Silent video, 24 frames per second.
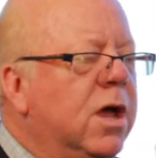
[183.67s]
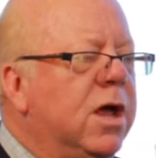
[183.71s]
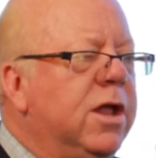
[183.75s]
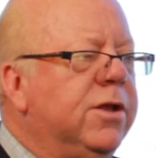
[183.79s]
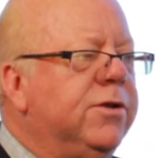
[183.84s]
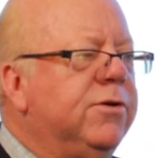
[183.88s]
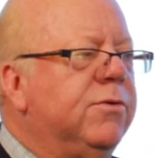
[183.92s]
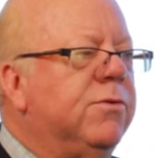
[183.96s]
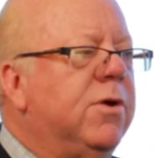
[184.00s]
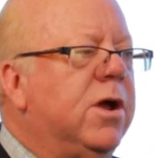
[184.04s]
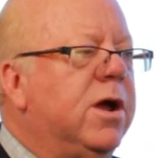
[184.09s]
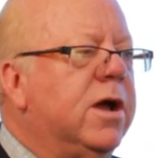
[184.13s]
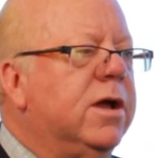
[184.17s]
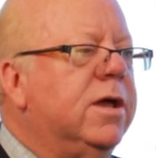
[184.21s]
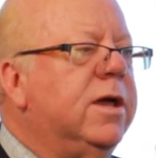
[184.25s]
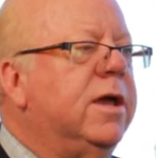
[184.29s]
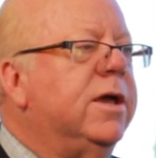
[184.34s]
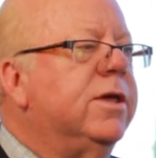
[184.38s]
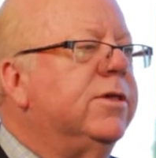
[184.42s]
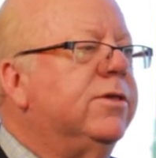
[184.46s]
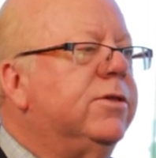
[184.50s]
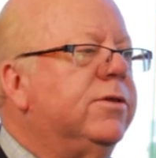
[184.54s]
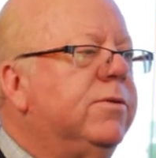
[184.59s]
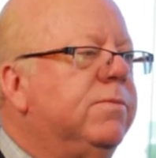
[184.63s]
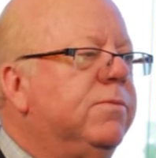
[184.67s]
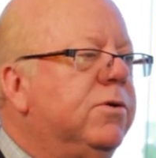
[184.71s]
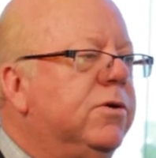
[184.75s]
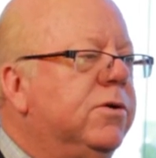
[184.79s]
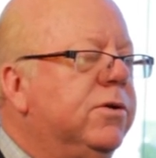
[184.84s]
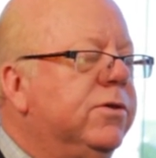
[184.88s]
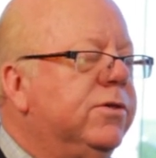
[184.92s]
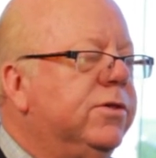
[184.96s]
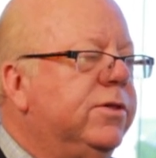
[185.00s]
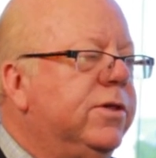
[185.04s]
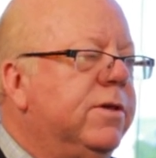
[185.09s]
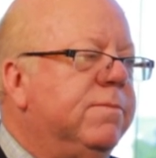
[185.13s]
al-Darag
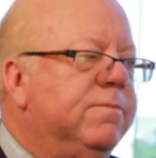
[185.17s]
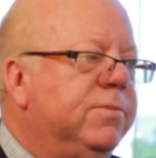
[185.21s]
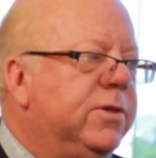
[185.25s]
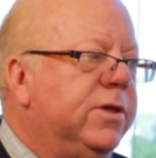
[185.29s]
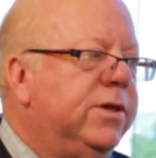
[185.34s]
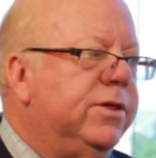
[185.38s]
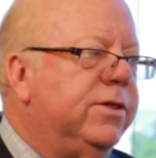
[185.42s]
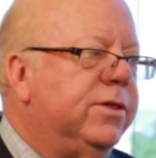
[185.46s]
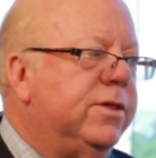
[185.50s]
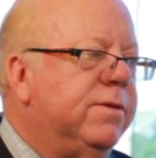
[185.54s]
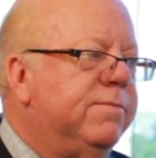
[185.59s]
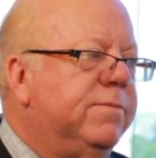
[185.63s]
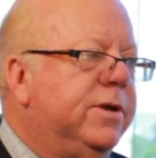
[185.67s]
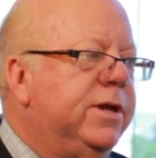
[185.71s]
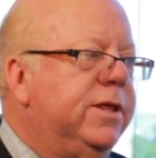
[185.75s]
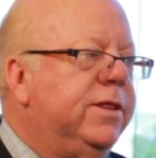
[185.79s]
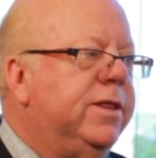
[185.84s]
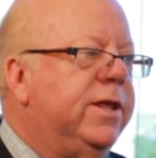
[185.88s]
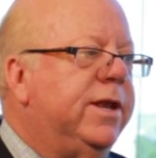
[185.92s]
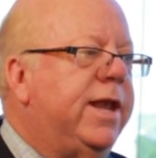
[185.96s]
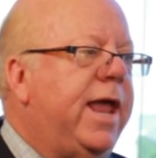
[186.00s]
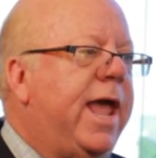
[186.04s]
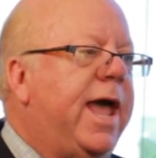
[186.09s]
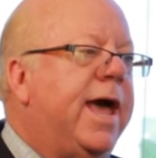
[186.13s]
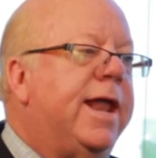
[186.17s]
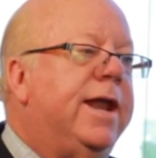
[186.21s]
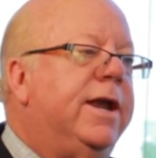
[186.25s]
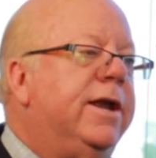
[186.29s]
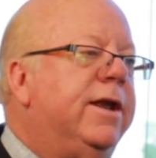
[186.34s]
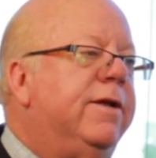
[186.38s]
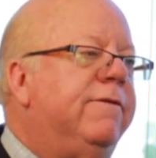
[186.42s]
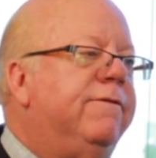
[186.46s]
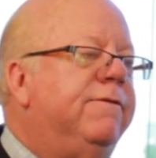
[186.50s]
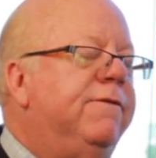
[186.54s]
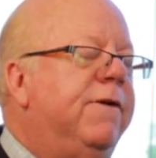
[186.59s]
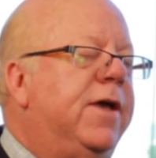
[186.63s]
customer is simply somebody that had
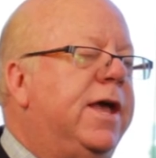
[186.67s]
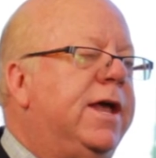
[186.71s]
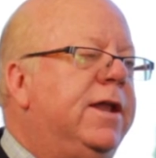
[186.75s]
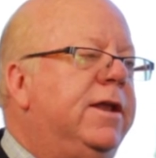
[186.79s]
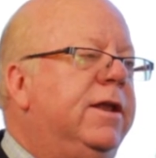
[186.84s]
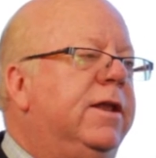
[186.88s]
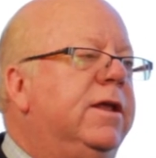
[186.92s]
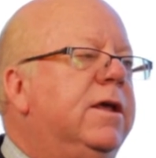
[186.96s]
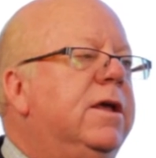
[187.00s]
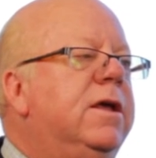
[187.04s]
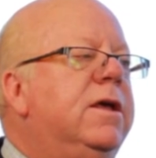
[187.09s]
an event